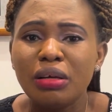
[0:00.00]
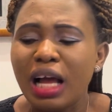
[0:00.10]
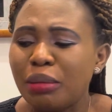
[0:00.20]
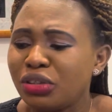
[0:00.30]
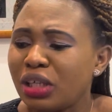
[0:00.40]

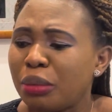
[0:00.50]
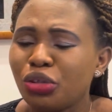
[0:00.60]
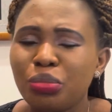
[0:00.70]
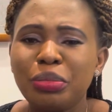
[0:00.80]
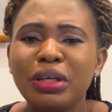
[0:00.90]
I'm sure
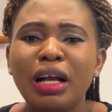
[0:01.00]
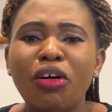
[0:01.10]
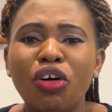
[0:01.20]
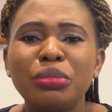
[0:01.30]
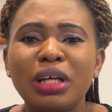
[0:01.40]
baby can
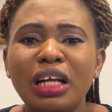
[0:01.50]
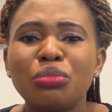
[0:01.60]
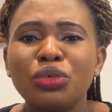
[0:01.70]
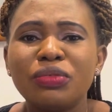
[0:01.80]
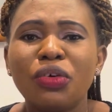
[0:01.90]
come in the
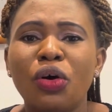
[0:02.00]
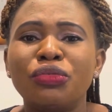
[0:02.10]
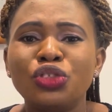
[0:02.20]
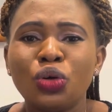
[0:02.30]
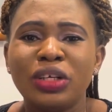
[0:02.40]
atmosphere of
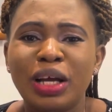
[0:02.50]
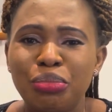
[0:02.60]
joy and